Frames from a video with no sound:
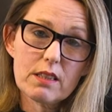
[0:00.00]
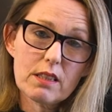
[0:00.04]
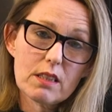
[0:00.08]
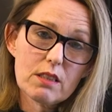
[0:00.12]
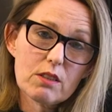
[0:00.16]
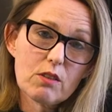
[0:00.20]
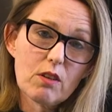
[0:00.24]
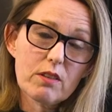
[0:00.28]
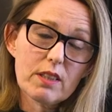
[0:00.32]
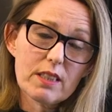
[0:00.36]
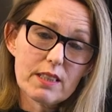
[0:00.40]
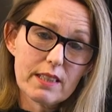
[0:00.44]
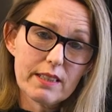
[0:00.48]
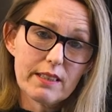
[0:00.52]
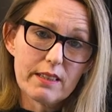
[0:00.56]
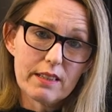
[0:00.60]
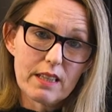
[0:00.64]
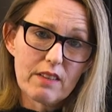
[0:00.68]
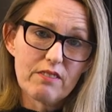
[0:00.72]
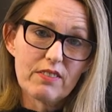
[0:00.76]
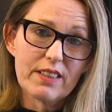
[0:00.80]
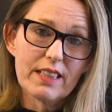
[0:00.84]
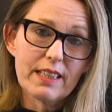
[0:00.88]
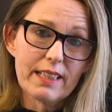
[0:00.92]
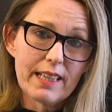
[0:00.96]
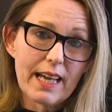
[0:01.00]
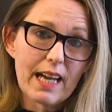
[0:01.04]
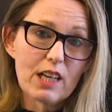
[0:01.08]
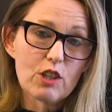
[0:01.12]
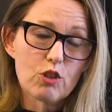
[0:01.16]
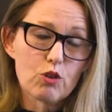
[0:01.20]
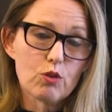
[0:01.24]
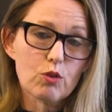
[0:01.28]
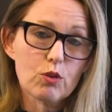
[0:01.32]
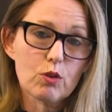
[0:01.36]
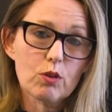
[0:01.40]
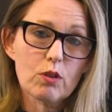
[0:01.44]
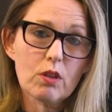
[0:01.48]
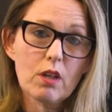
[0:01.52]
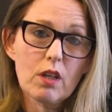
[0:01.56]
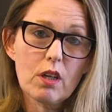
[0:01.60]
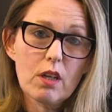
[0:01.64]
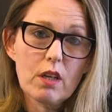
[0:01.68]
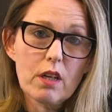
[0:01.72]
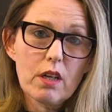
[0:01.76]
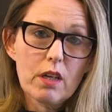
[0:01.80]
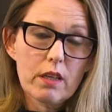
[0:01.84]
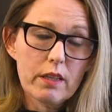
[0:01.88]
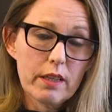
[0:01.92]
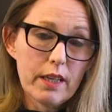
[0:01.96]
it's got this lovely natural
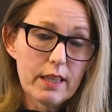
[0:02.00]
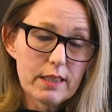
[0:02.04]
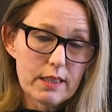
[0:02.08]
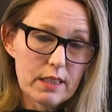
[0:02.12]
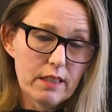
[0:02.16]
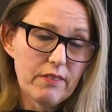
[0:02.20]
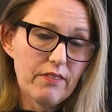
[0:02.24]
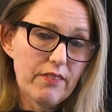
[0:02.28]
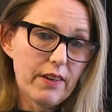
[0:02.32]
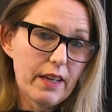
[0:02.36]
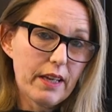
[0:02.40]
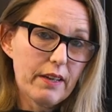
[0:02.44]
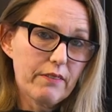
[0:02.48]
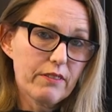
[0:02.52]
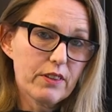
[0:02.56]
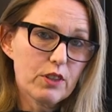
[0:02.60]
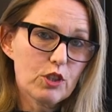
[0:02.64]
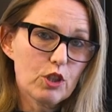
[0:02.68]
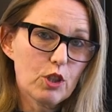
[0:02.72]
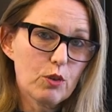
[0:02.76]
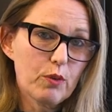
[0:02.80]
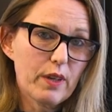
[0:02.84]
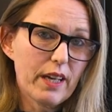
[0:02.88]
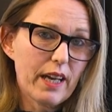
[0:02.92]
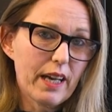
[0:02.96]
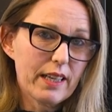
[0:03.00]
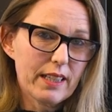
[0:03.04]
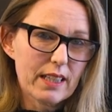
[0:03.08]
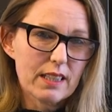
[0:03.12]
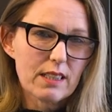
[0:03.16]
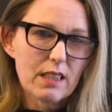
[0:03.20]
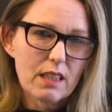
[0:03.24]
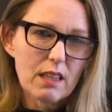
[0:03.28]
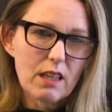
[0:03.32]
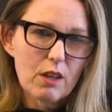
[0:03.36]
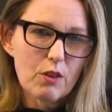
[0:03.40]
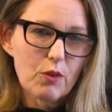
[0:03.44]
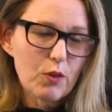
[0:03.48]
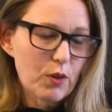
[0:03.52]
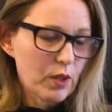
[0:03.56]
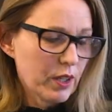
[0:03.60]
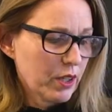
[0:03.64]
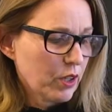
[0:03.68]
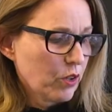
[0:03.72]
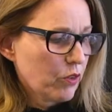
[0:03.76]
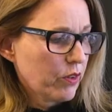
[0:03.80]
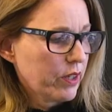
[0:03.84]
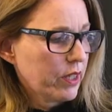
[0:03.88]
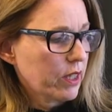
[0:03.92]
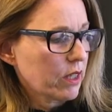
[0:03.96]
nutty flavour to it, and it's a local
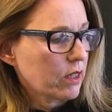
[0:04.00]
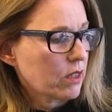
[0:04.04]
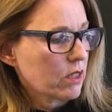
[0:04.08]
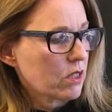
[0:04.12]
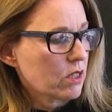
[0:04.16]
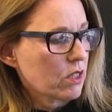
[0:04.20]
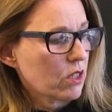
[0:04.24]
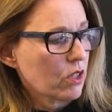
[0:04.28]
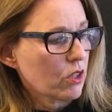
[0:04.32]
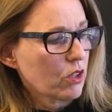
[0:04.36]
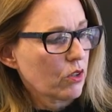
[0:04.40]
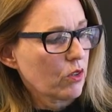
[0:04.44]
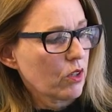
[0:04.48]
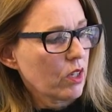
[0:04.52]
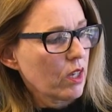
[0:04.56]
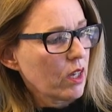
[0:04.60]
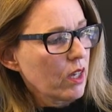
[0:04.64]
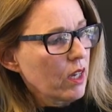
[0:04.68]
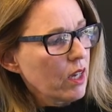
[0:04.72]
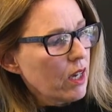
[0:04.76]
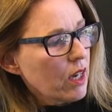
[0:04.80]
ingredient too.